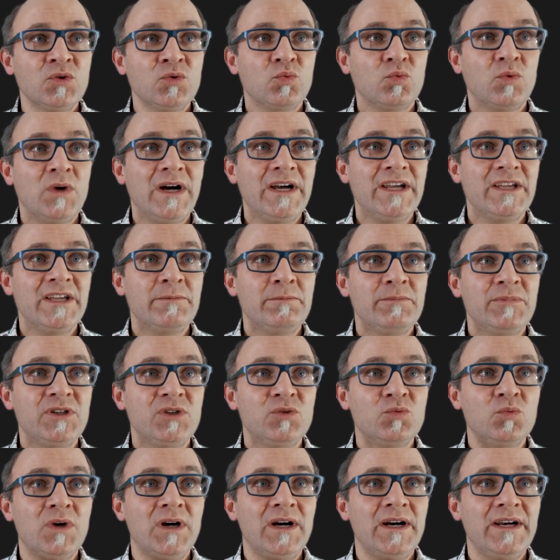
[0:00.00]
y, py,
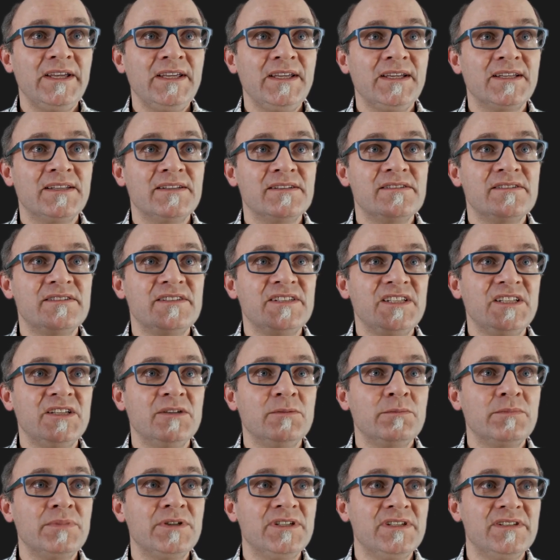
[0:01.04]
and z,
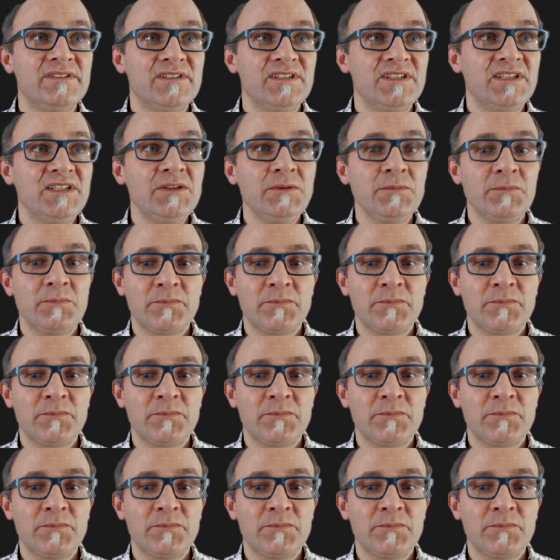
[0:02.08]
pz.